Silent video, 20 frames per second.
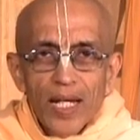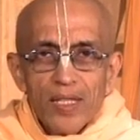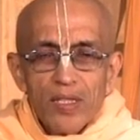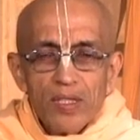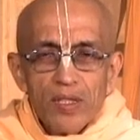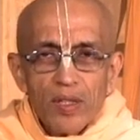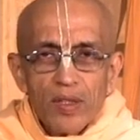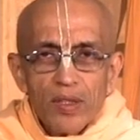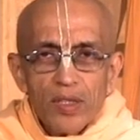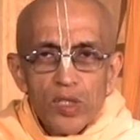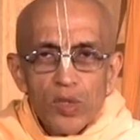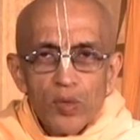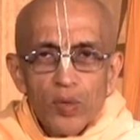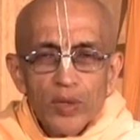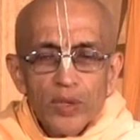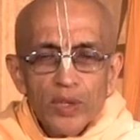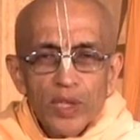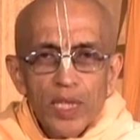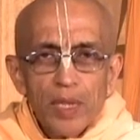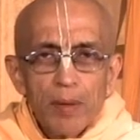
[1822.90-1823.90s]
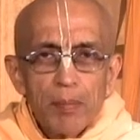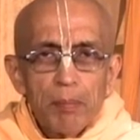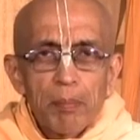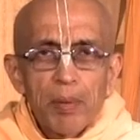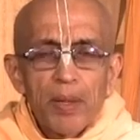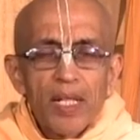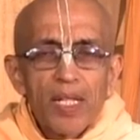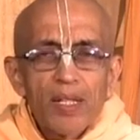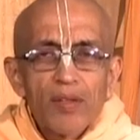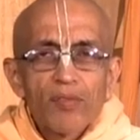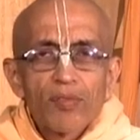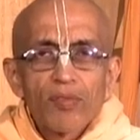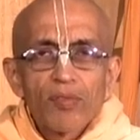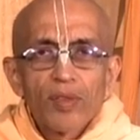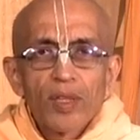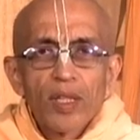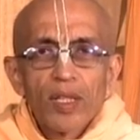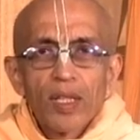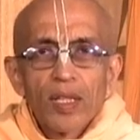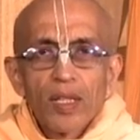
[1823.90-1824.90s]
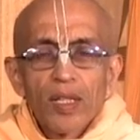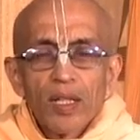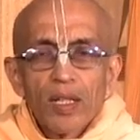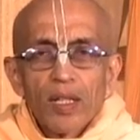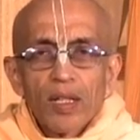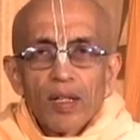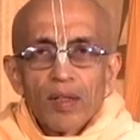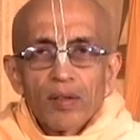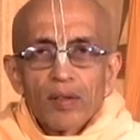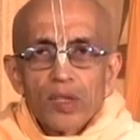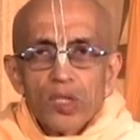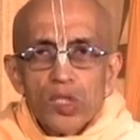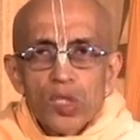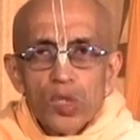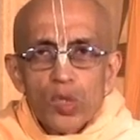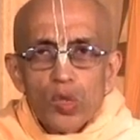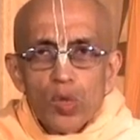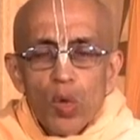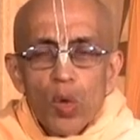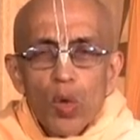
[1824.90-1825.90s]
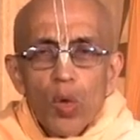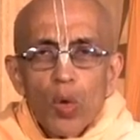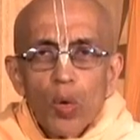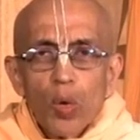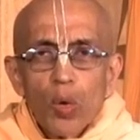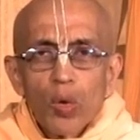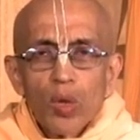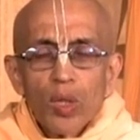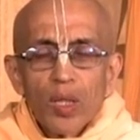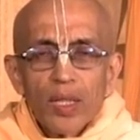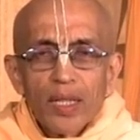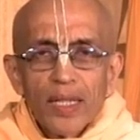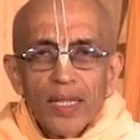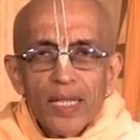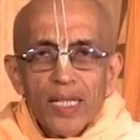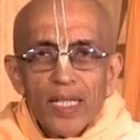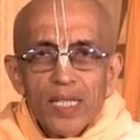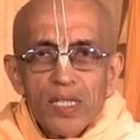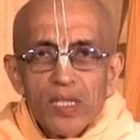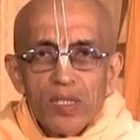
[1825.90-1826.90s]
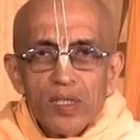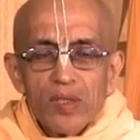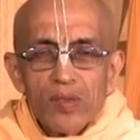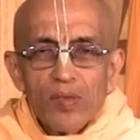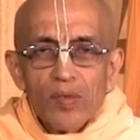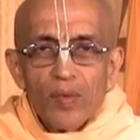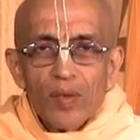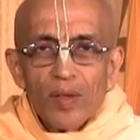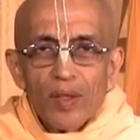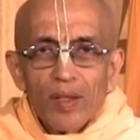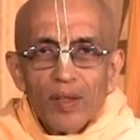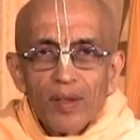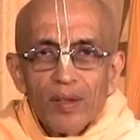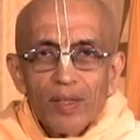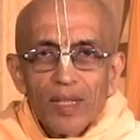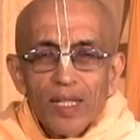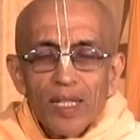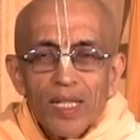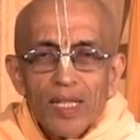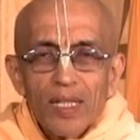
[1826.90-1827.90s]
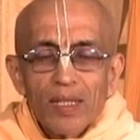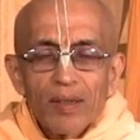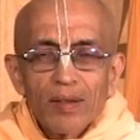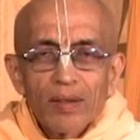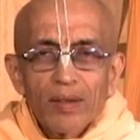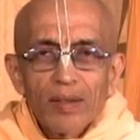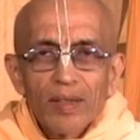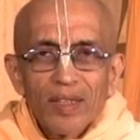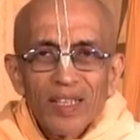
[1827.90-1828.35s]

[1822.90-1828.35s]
answer this question in brief, the soul is the